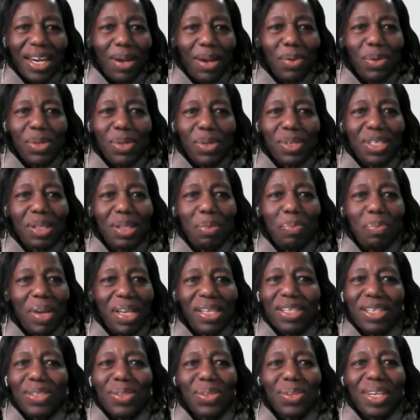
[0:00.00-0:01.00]
I was the
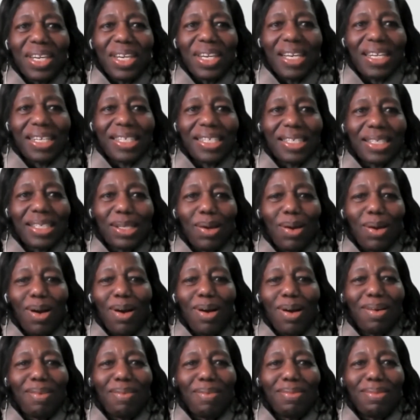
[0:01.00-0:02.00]
best student.
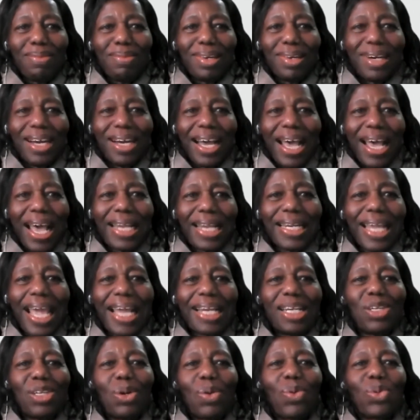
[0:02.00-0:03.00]
So,
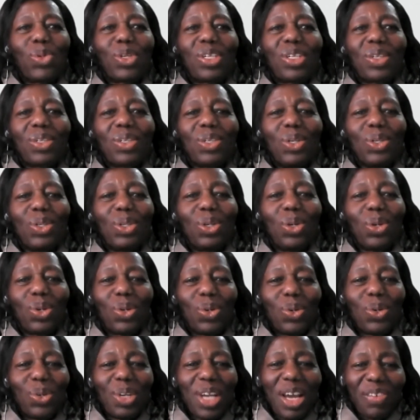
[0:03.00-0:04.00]
and you
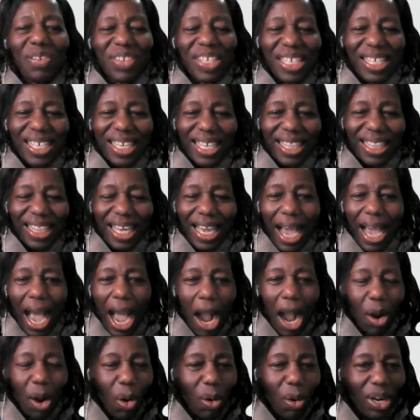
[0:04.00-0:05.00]
could have seen the
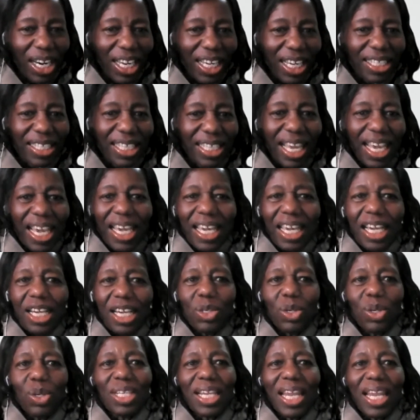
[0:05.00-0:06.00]
accolades. It
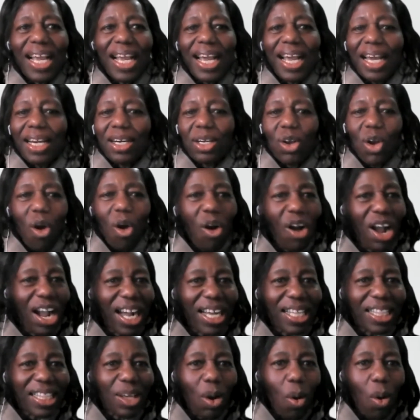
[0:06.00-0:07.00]
was like I'd
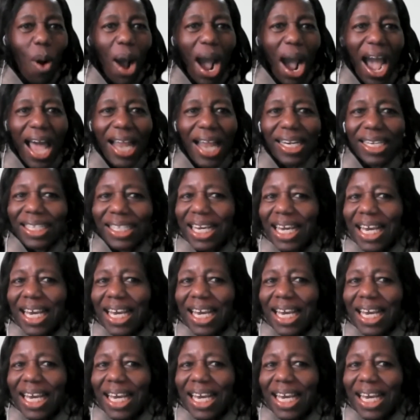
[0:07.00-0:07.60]
conquered the world.